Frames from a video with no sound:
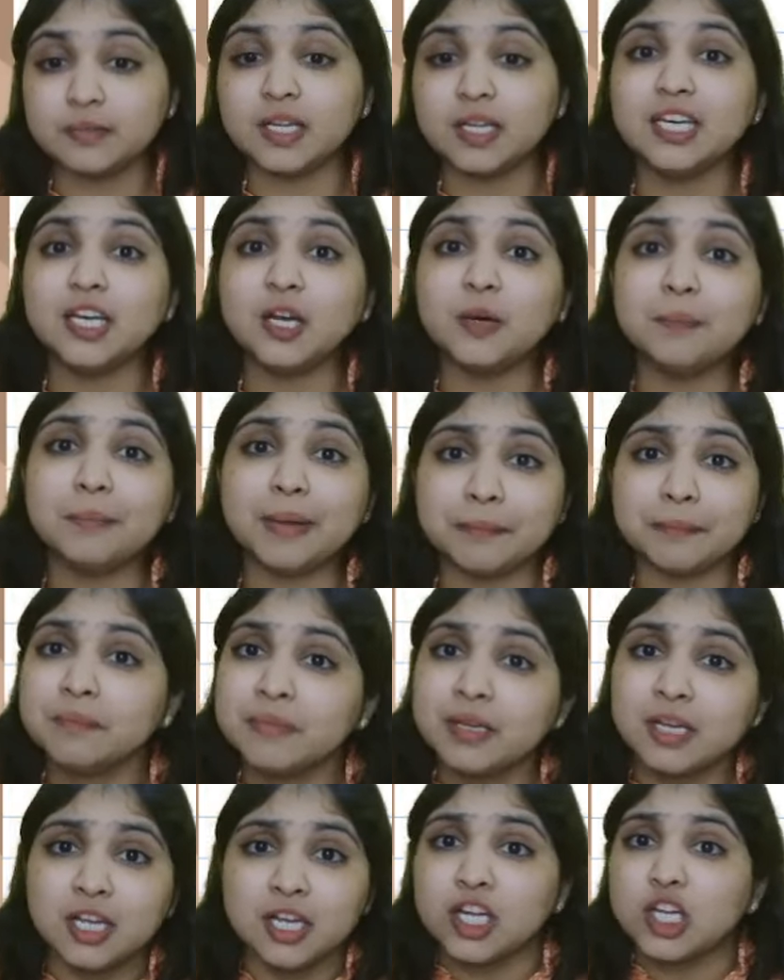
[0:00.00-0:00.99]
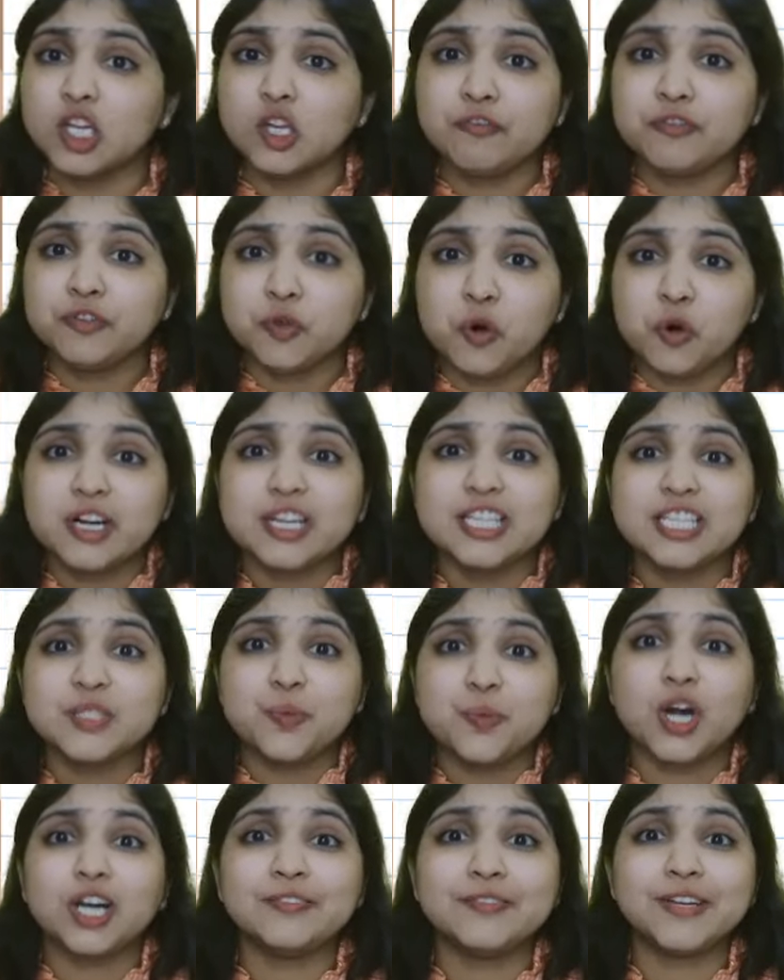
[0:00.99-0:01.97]
Now ma'am, you've told us
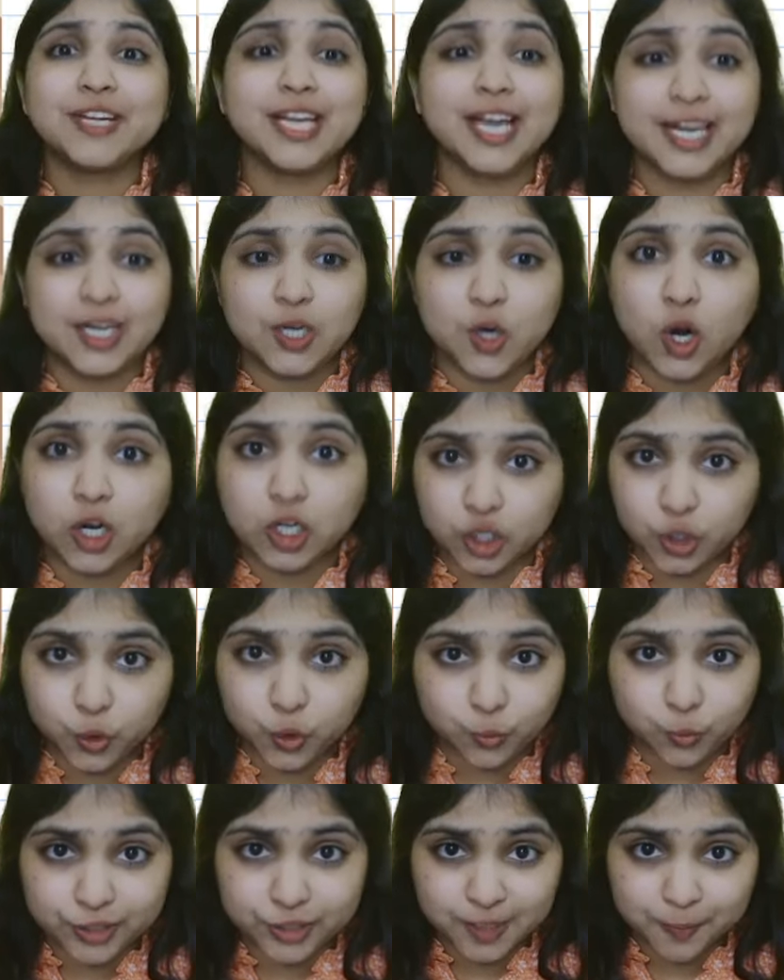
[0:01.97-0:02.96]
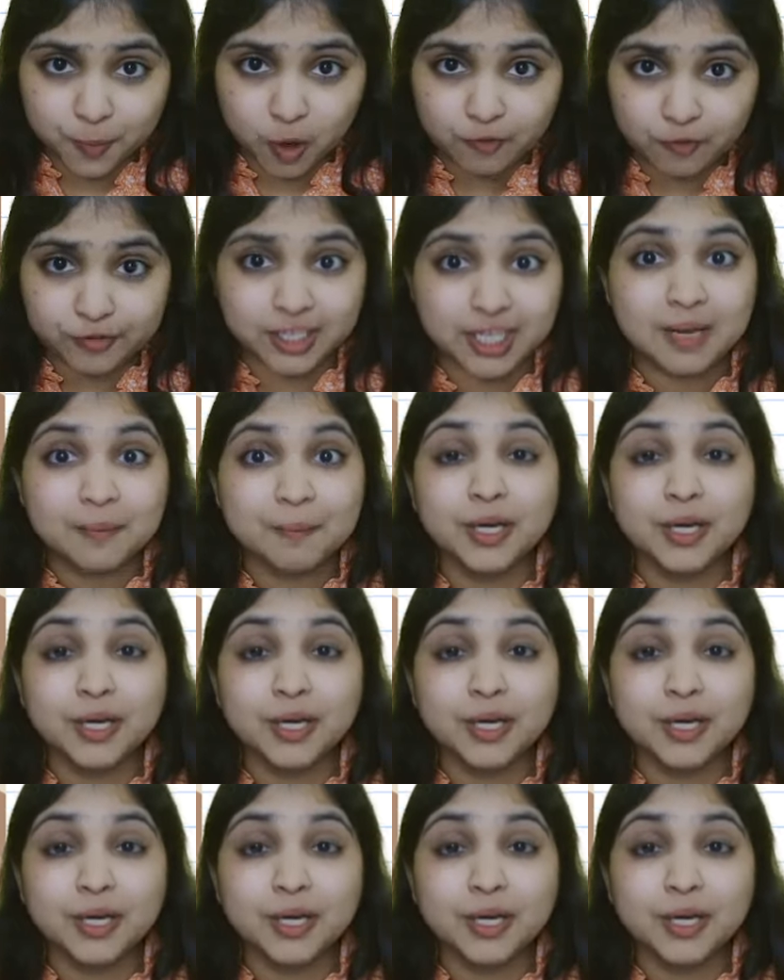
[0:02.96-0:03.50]
what we cannot do with the profit,